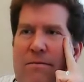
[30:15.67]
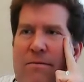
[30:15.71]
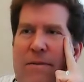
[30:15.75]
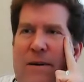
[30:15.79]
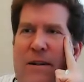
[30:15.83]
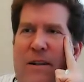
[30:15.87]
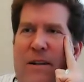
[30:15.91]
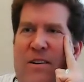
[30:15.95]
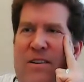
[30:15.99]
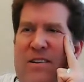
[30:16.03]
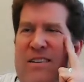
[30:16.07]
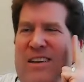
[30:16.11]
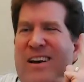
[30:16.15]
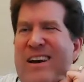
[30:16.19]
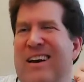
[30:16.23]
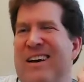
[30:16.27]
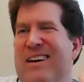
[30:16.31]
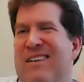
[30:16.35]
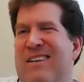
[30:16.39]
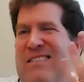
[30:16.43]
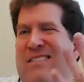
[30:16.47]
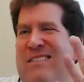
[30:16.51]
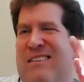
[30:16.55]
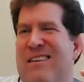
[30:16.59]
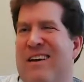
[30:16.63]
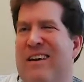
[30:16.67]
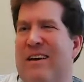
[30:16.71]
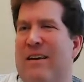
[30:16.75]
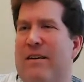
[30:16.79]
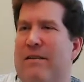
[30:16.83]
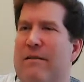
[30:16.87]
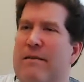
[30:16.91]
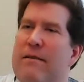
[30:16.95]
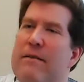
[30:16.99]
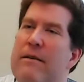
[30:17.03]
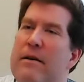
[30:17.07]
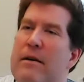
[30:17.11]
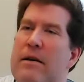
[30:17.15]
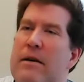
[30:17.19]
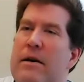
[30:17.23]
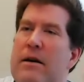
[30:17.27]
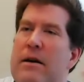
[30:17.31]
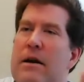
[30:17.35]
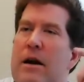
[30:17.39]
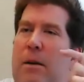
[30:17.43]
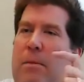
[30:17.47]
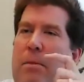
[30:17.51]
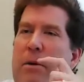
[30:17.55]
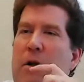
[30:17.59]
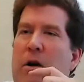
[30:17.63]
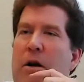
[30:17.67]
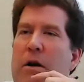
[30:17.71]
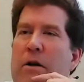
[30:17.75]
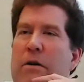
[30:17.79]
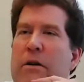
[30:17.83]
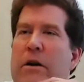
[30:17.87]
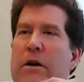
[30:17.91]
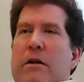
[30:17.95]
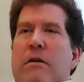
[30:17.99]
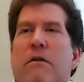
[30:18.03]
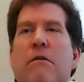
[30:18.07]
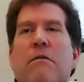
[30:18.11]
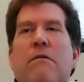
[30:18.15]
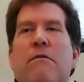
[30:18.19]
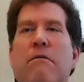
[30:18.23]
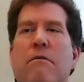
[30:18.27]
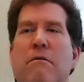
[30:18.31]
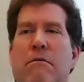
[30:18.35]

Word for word: It's like a couple hundred